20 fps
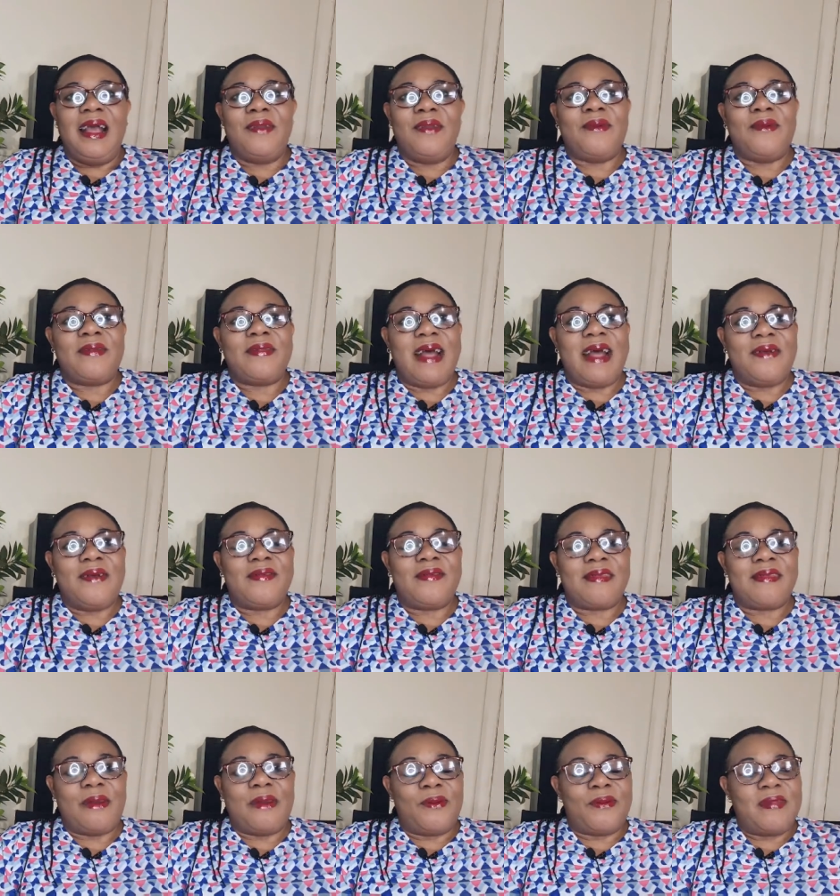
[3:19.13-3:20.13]
I
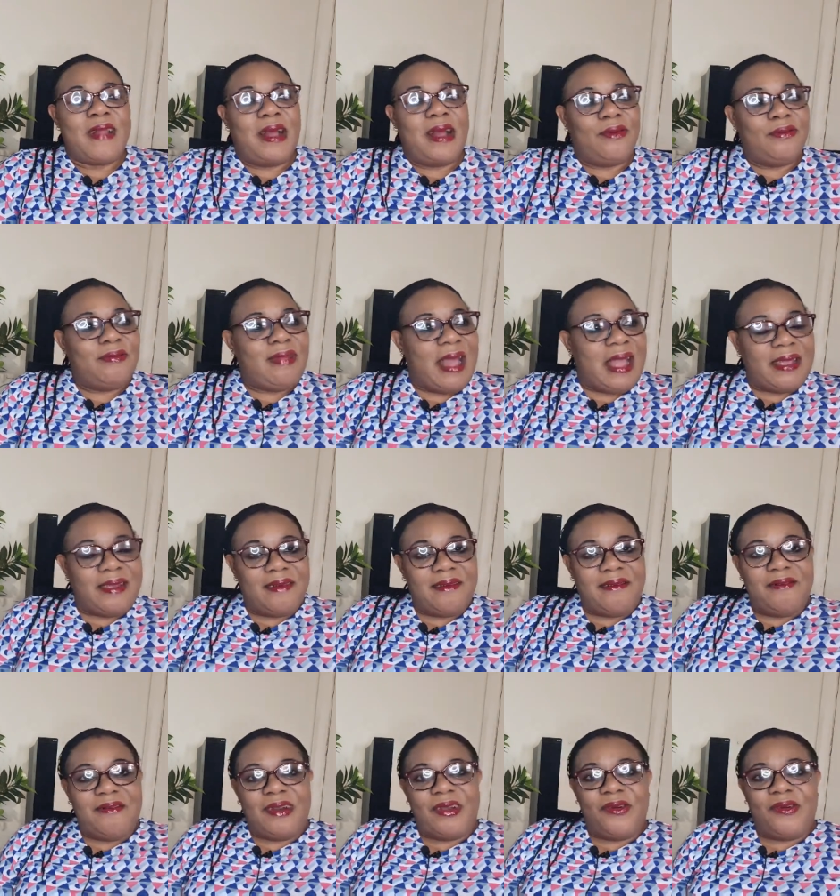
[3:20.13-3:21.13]
was now like
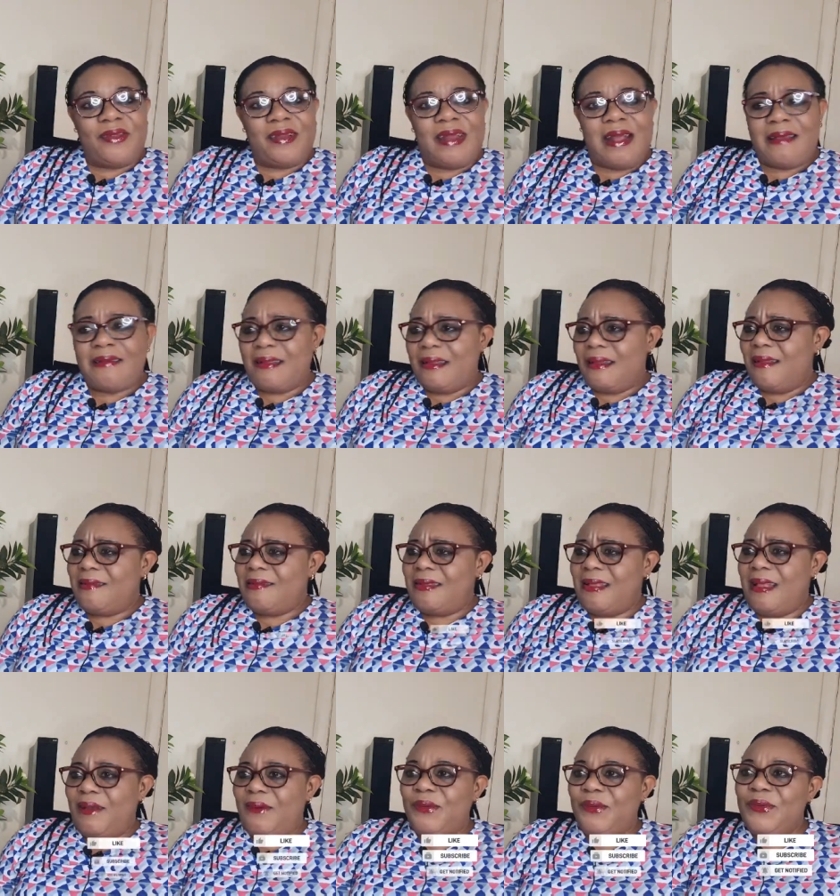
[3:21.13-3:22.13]
recording us, and I
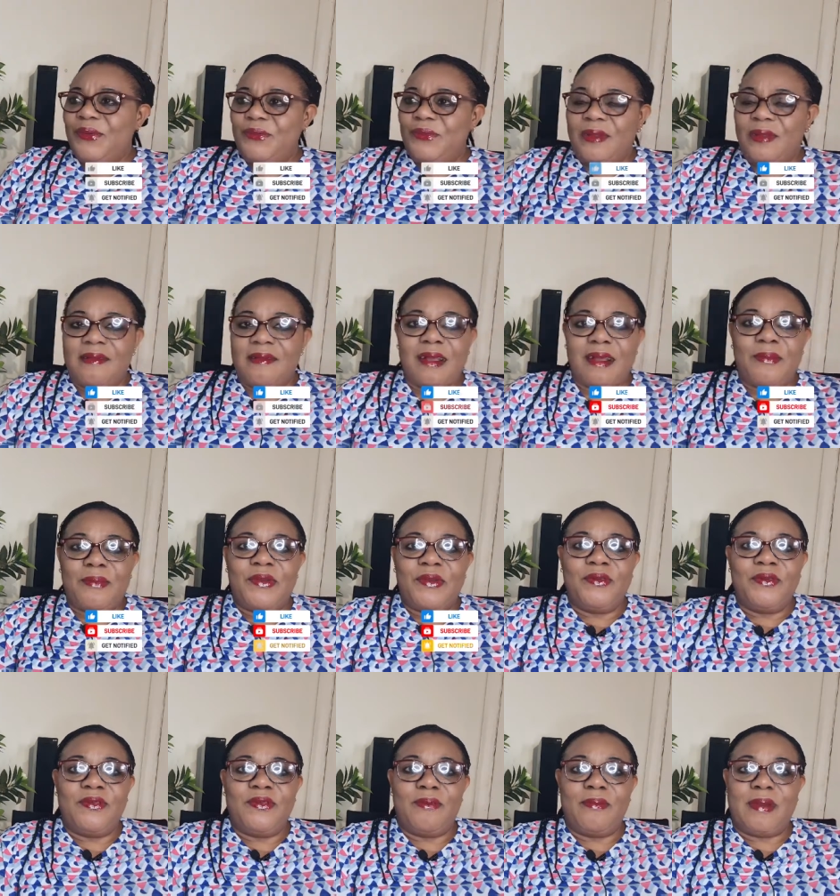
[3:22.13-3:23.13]
said, "What you do?" I said, "I'm a
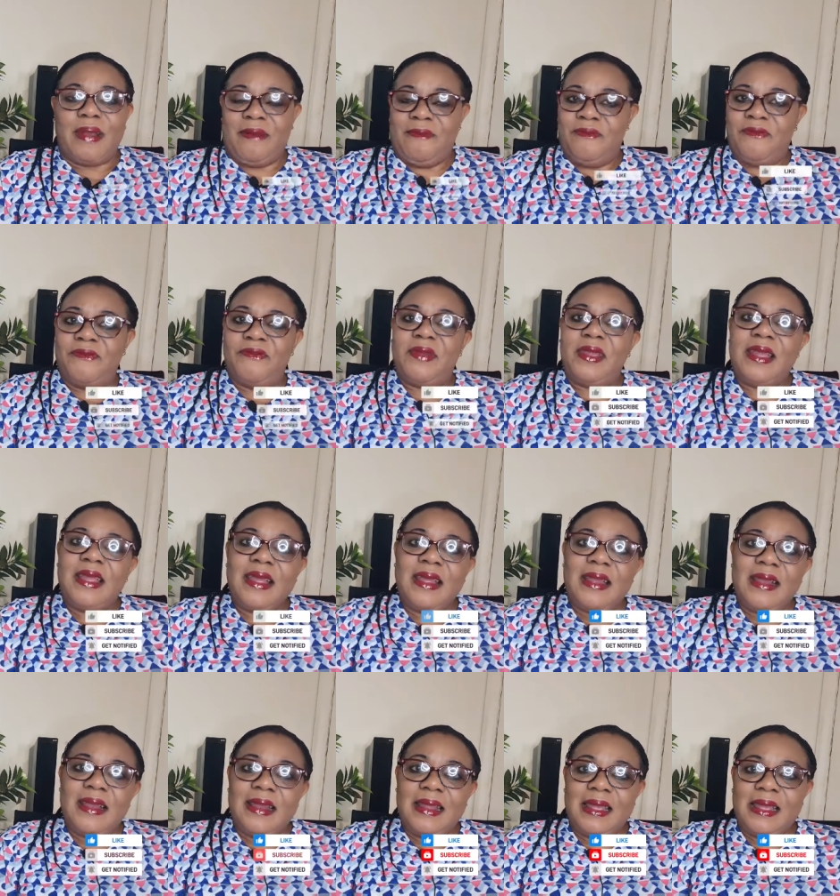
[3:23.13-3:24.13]
YouTuber."
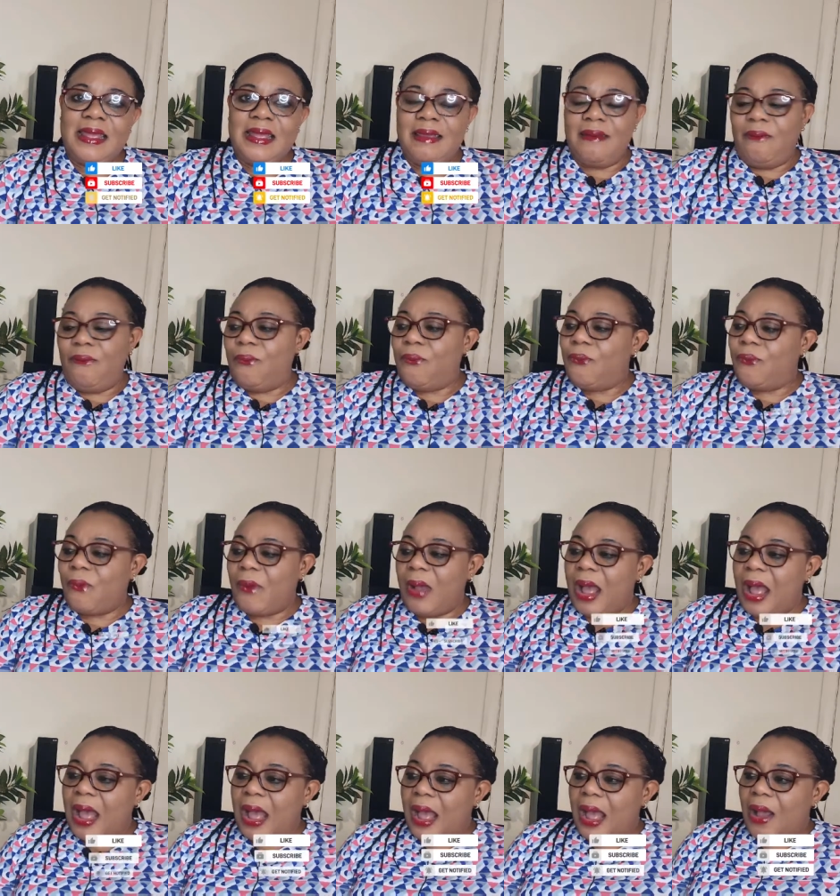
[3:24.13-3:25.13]
Really?
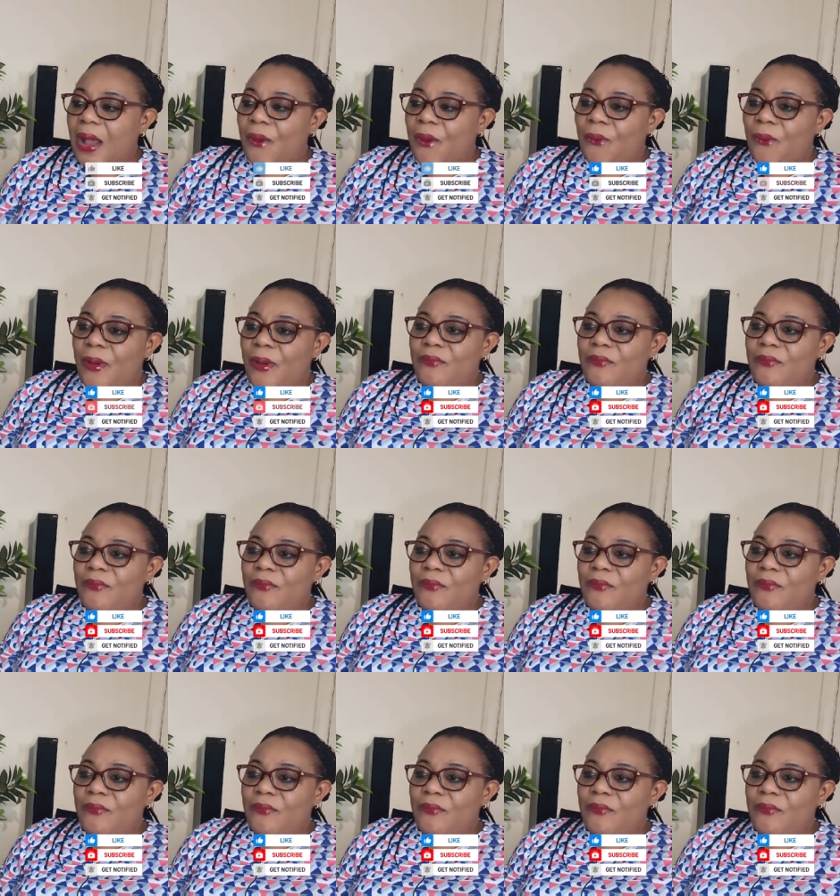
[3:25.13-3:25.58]
Wow.